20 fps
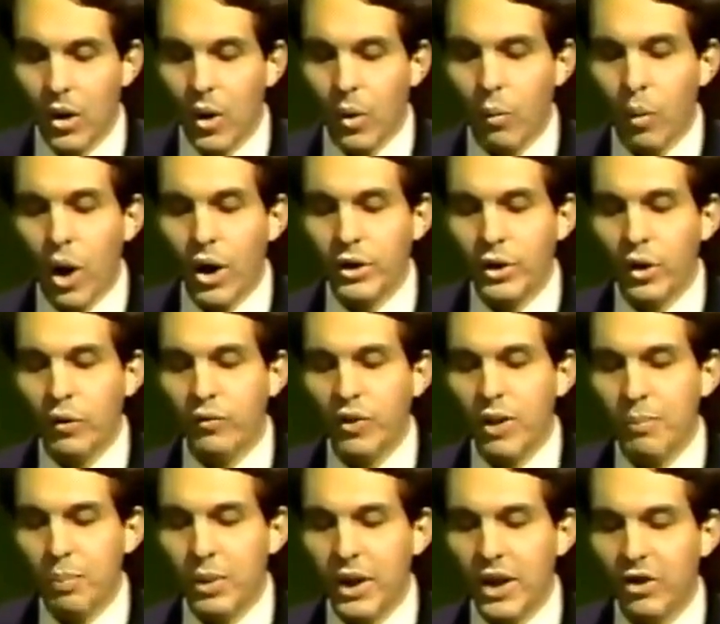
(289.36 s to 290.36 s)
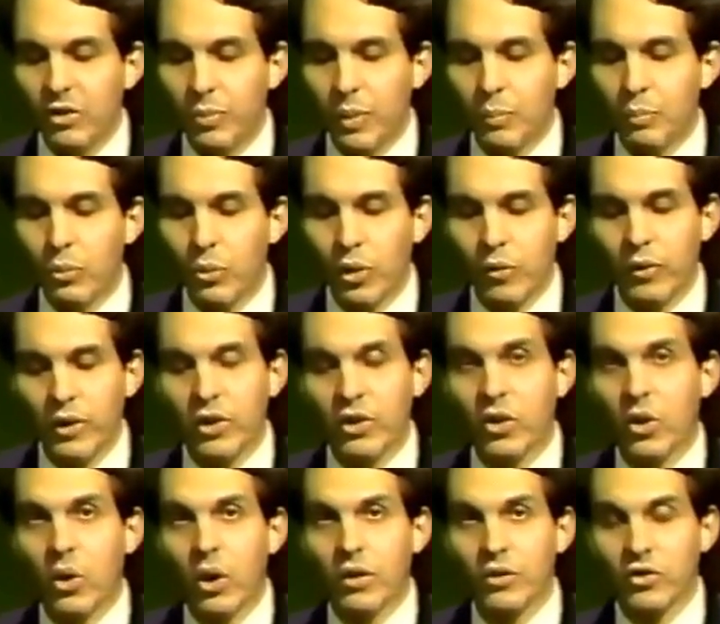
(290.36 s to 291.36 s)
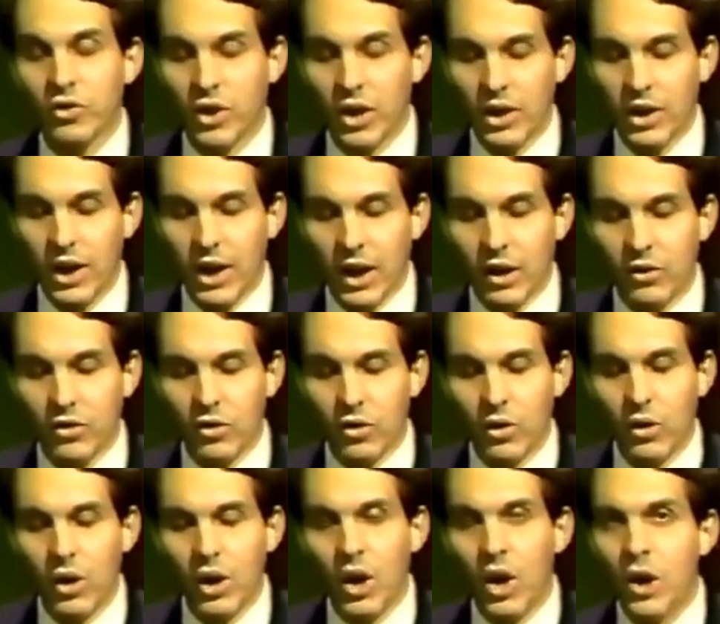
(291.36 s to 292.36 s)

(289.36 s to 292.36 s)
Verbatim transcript: While UVB has been proven to cause skin cancer,